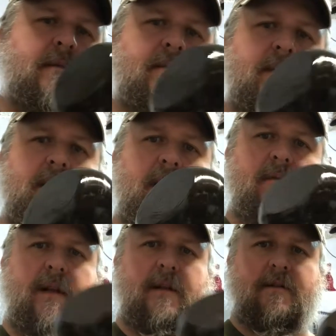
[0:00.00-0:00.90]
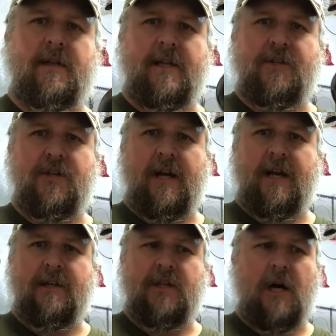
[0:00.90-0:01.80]
Very lovely. It looks like a
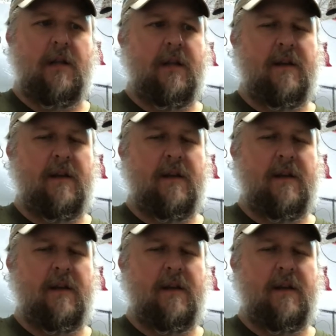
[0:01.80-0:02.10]
giant chocolate.